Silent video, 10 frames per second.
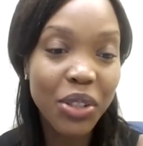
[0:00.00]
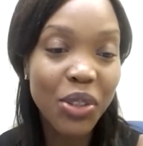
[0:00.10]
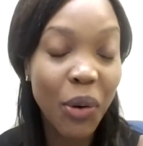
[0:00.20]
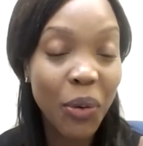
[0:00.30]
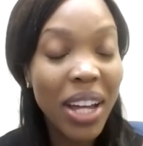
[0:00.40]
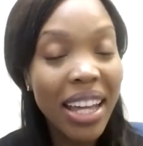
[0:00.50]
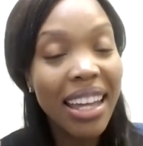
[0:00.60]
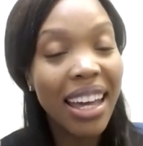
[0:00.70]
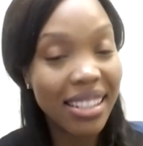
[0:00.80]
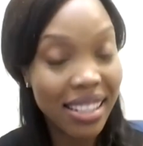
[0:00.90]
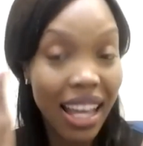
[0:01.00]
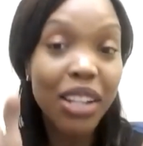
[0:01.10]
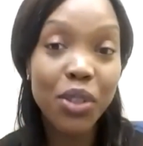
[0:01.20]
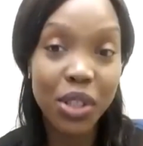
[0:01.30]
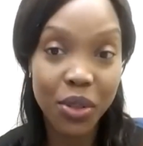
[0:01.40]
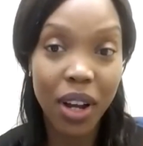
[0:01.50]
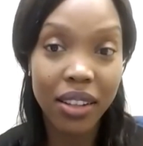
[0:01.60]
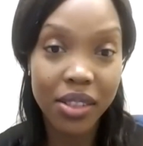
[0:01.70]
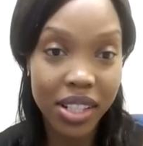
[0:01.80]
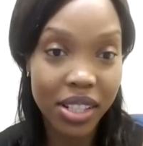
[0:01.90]
So as a
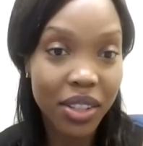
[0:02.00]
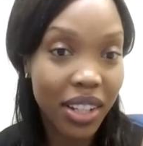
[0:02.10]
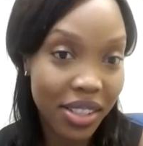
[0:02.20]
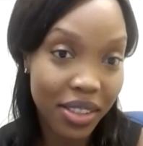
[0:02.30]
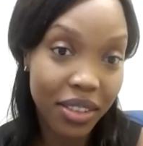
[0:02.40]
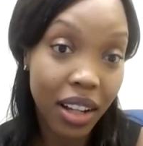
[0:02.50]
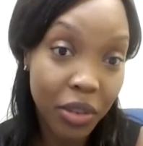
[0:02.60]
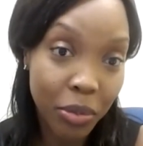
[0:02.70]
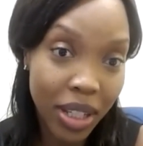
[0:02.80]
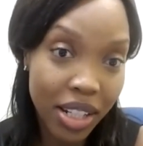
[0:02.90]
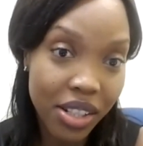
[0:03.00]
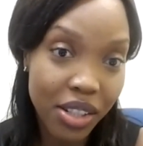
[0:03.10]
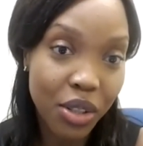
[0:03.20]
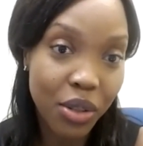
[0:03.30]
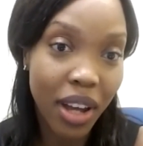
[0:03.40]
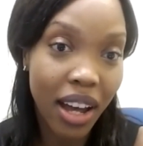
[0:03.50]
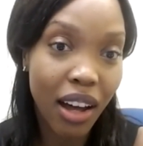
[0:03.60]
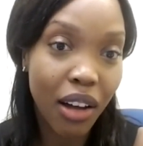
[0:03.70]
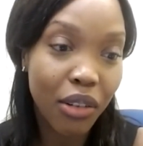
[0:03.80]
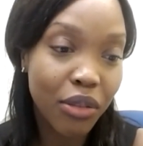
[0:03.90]
gastroenterologist, I see a lot of patients who
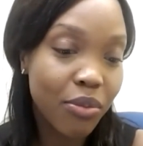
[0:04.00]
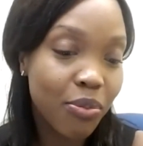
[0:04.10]
have